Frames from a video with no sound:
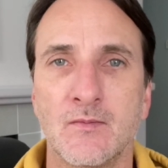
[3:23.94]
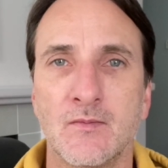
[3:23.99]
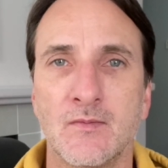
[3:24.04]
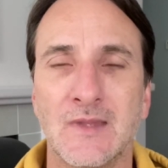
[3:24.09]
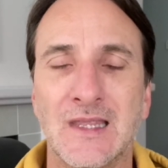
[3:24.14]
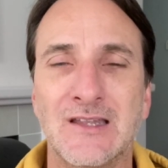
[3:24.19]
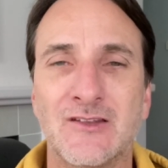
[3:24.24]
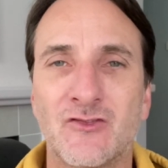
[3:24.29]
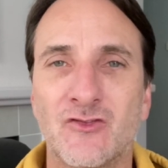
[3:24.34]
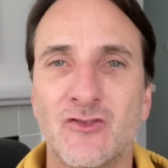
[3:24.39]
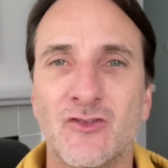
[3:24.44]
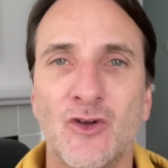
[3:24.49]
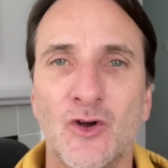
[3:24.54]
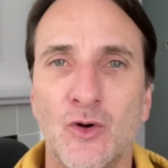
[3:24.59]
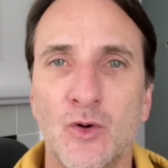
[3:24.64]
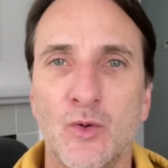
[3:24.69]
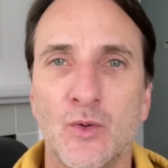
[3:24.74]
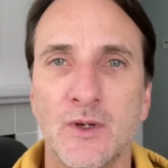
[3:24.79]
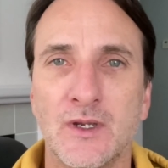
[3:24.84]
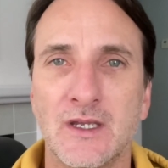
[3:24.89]
And
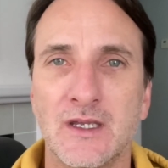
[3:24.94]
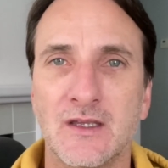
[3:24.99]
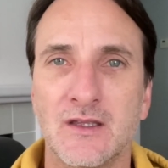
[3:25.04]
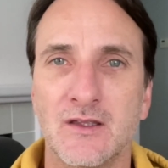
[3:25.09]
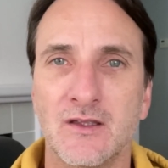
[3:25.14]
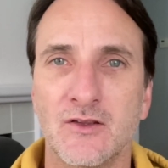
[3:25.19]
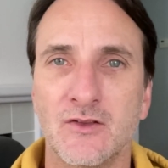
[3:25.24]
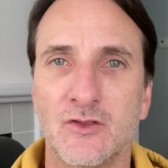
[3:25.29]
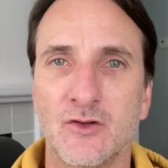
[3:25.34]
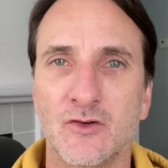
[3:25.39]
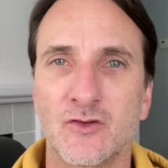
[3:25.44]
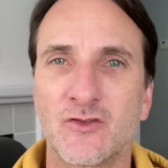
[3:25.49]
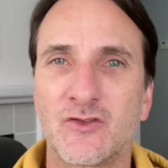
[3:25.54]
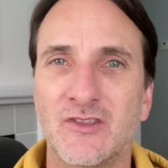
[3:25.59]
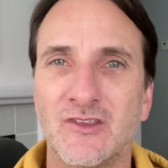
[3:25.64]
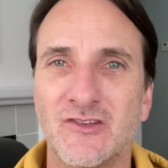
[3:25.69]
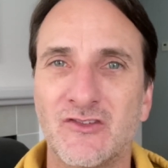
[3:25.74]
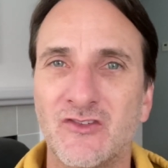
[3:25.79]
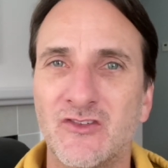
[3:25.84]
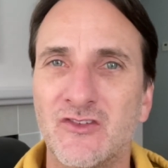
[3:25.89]
so there's
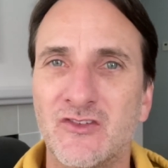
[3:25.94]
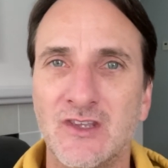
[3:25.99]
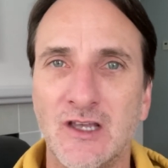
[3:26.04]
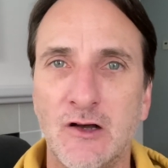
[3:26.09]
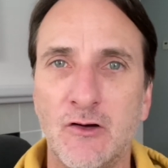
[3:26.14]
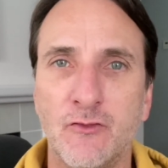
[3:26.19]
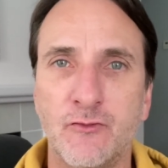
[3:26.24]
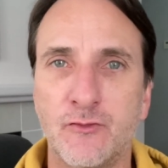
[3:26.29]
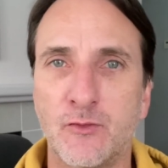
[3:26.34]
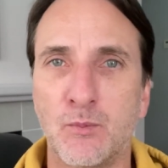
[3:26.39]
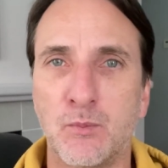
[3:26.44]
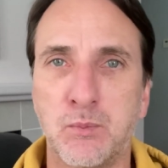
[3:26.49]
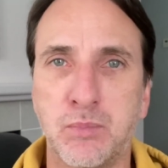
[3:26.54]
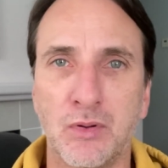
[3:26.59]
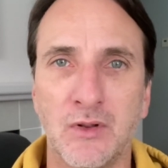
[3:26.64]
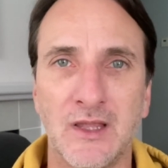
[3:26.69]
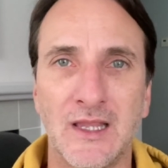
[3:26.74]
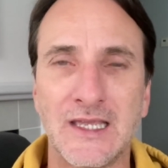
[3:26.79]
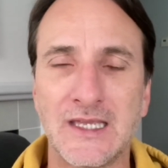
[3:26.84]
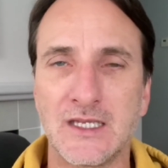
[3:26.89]
this
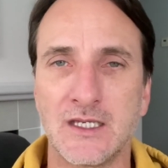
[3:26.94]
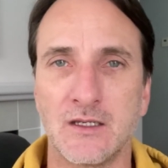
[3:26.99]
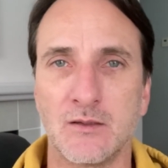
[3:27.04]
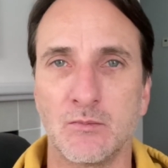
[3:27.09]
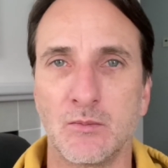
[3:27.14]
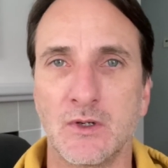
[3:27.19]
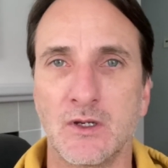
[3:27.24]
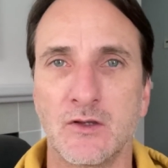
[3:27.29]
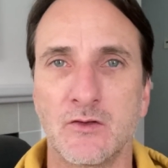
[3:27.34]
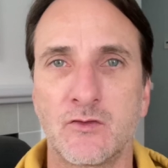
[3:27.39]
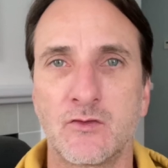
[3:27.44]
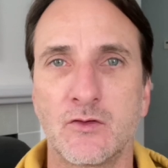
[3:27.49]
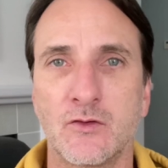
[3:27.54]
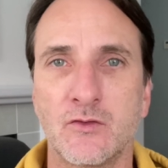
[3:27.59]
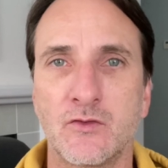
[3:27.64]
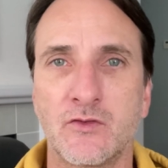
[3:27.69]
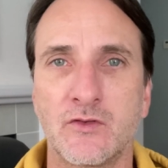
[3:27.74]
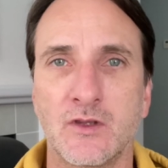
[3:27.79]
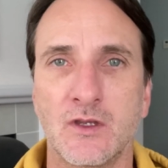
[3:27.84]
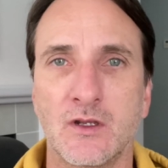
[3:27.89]
self-blame
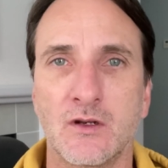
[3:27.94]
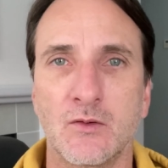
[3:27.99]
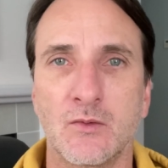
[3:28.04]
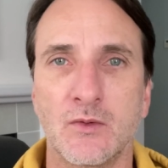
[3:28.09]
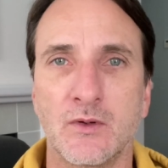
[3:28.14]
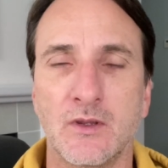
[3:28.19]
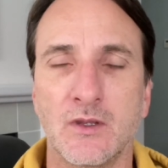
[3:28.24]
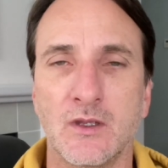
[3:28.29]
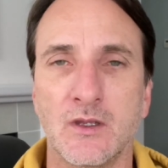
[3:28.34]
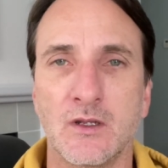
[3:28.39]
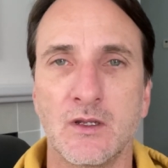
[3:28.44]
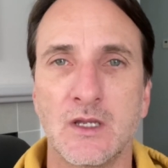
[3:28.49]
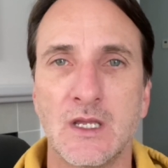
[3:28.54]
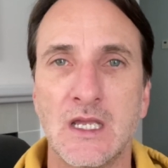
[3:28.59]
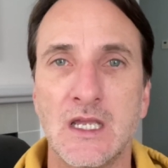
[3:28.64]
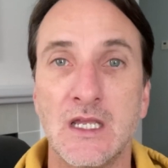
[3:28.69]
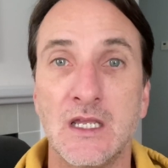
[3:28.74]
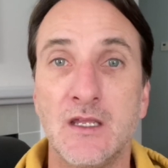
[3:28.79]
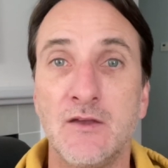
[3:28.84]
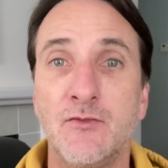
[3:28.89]
associated with it.
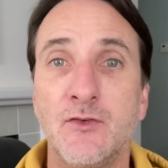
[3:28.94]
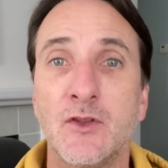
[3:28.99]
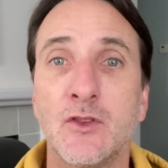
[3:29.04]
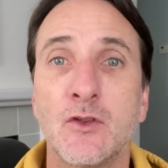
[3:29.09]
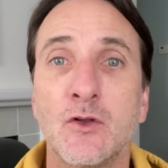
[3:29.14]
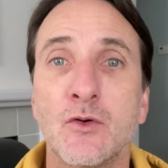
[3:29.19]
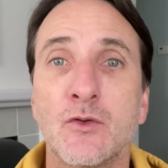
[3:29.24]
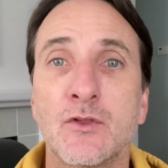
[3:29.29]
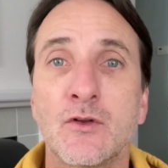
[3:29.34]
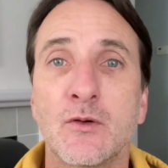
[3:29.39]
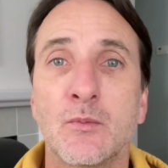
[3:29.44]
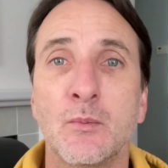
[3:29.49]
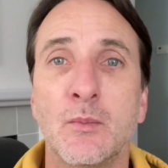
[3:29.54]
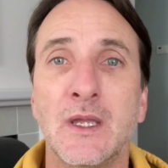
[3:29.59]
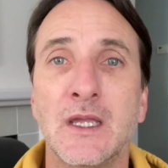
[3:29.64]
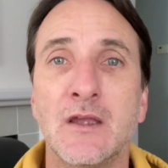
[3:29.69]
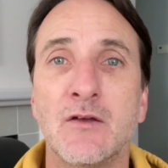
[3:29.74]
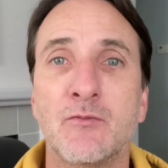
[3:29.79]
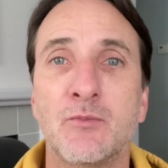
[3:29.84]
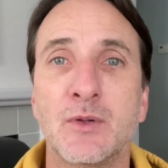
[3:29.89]
Even though there
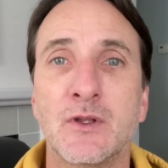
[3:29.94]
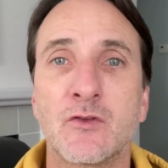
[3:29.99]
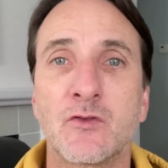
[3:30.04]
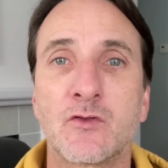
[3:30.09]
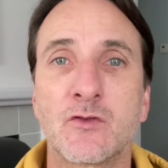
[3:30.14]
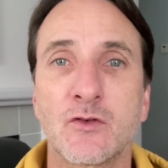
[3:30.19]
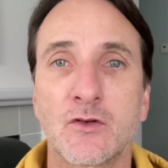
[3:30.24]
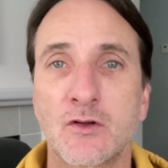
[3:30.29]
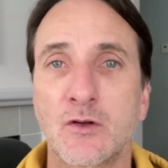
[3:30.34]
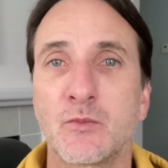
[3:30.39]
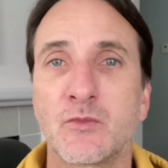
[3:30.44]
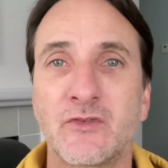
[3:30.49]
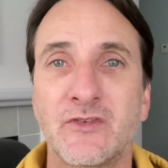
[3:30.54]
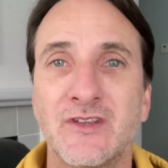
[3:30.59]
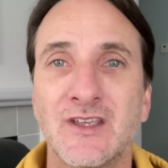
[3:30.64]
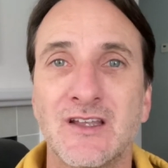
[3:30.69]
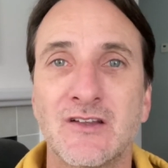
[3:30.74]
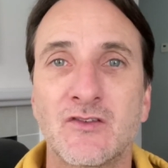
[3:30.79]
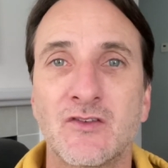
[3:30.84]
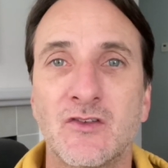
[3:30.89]
may have been
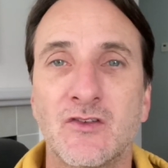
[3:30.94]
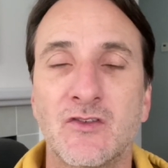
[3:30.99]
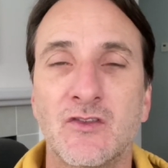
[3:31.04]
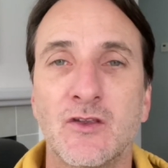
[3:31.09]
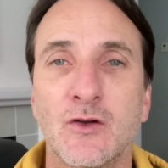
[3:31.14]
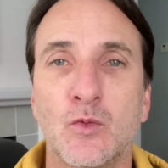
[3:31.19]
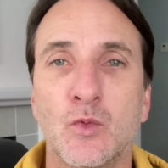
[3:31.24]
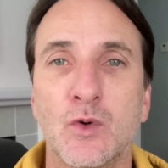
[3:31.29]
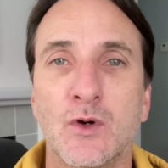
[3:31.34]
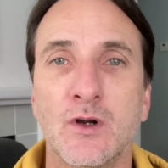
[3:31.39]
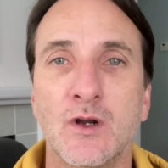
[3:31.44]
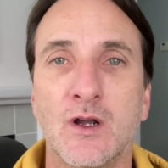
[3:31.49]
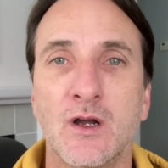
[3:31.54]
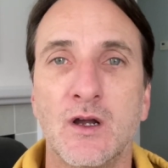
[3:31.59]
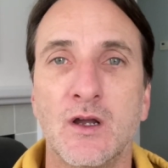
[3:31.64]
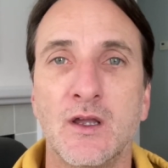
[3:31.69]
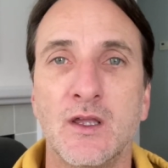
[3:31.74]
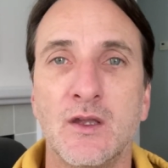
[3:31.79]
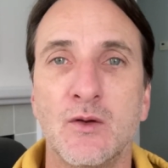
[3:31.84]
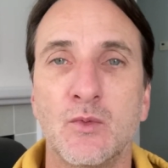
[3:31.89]
circumstances
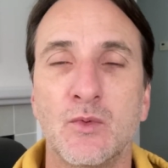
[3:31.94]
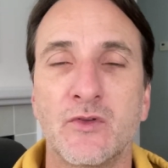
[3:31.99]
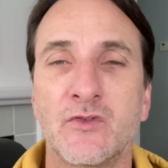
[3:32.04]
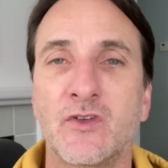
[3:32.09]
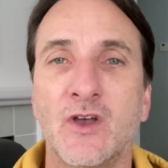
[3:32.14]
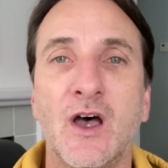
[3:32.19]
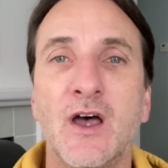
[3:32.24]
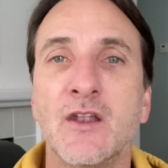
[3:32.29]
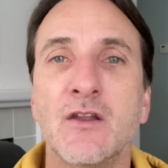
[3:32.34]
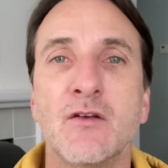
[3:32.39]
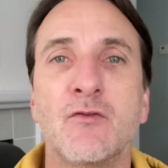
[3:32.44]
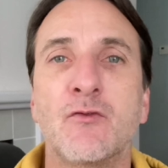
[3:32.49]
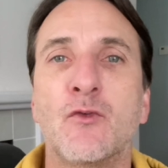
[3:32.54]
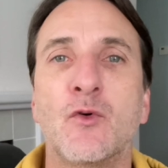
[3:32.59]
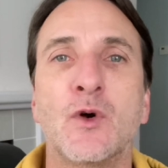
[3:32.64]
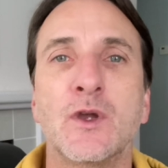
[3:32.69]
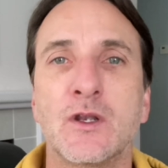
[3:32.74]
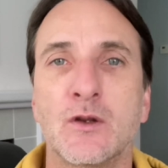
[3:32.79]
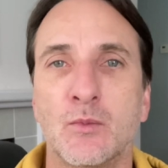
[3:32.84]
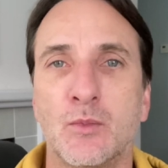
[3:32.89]
it was
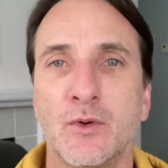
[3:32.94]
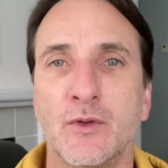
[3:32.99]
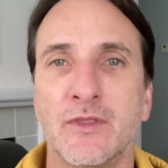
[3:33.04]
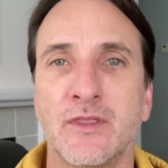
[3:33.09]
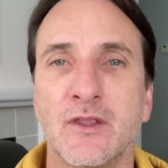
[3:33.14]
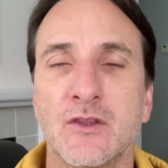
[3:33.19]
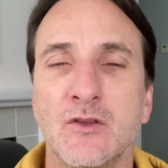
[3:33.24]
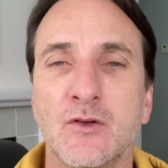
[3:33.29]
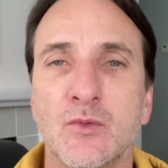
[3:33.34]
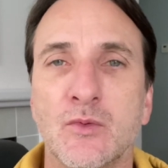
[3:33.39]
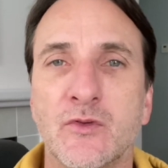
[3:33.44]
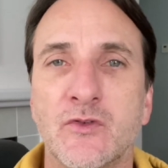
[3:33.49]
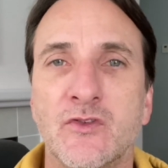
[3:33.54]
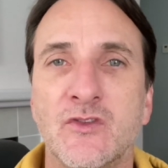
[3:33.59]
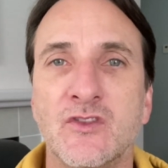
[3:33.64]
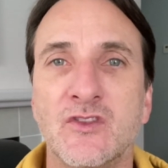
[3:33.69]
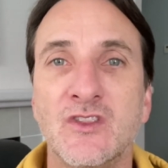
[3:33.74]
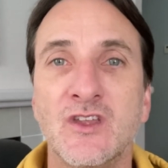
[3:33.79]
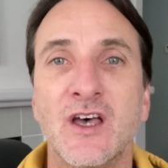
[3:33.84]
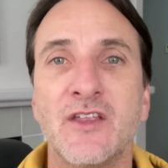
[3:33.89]
unavoidable, that there was
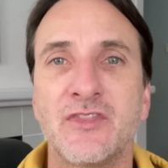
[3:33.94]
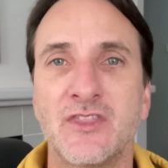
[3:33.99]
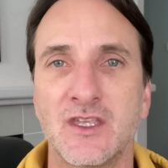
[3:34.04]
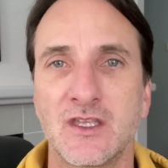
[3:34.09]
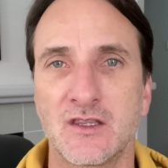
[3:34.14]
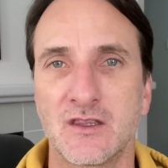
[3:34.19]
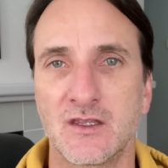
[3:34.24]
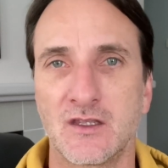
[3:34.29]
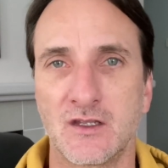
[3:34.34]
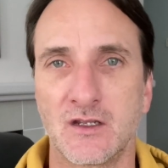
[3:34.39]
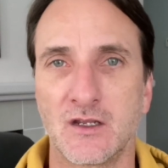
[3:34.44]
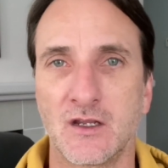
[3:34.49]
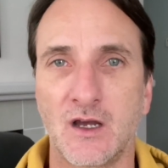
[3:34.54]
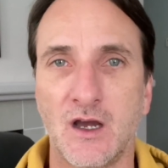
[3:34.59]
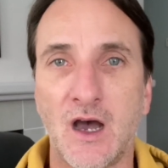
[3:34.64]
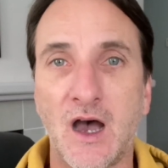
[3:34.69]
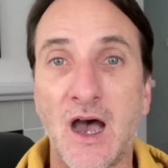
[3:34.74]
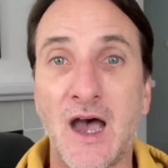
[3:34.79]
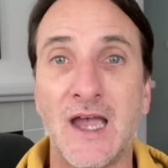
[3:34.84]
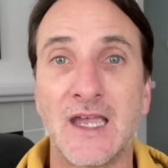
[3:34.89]
nothing that
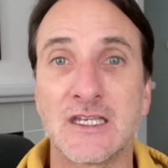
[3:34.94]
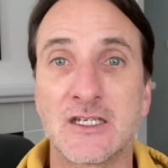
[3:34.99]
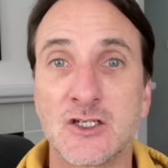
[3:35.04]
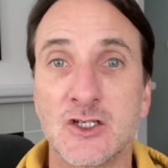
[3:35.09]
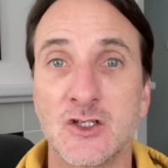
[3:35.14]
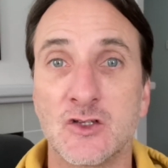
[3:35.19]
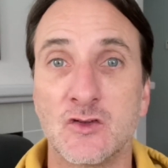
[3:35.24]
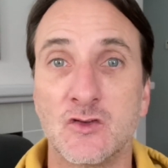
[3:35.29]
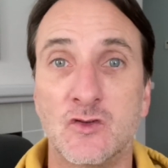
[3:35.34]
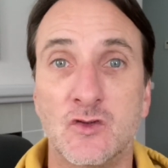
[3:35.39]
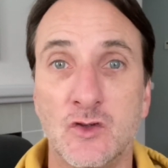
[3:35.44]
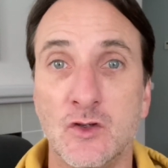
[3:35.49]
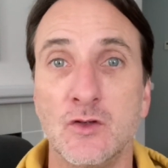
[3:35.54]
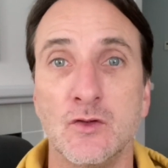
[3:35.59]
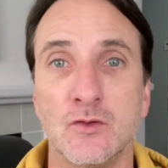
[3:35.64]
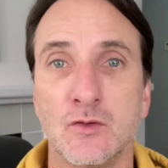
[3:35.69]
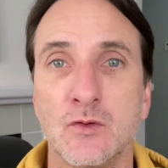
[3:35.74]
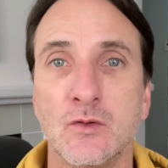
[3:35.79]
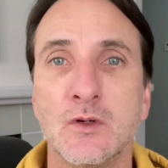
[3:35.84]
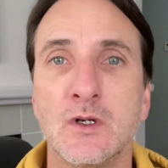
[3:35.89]
I could
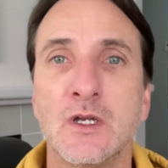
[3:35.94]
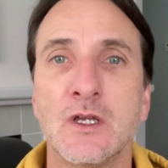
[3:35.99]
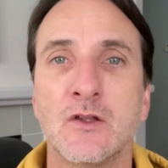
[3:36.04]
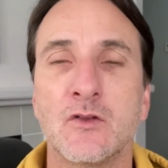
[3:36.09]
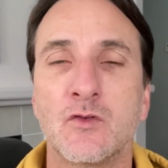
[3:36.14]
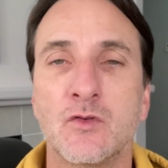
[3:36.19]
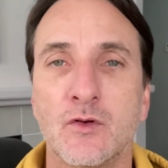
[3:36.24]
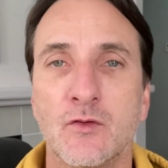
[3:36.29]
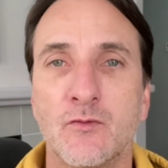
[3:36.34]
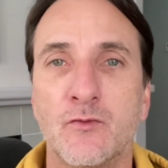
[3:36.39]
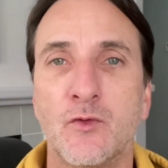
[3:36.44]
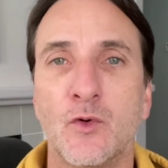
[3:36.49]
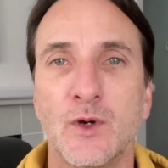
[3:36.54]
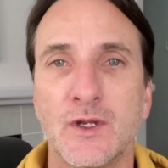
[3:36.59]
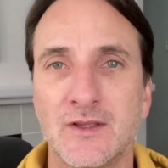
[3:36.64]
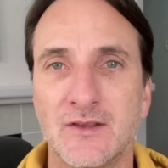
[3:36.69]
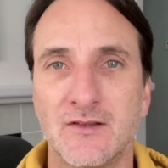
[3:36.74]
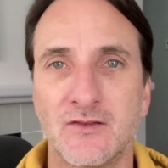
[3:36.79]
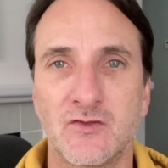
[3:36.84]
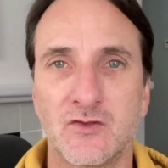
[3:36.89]
do to
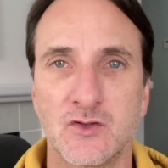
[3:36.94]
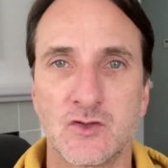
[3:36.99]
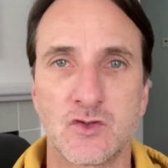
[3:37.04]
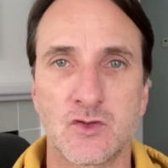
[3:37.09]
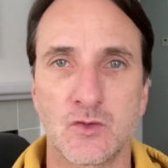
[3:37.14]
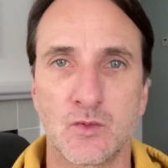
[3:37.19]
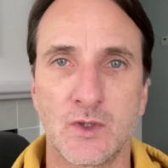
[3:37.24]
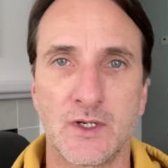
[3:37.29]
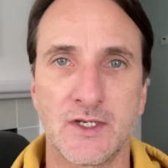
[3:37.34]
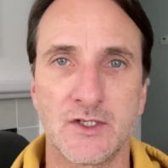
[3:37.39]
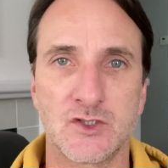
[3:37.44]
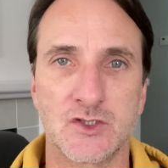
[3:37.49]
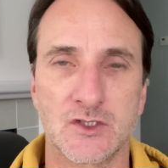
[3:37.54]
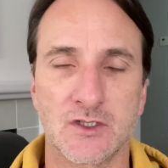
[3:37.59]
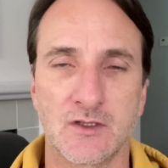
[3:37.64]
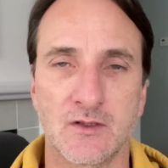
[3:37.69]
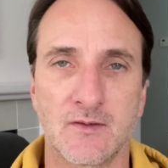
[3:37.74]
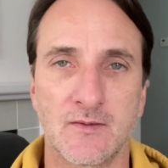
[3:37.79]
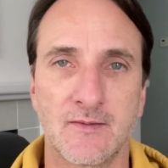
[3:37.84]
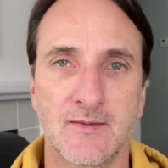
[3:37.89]
avoid the situation.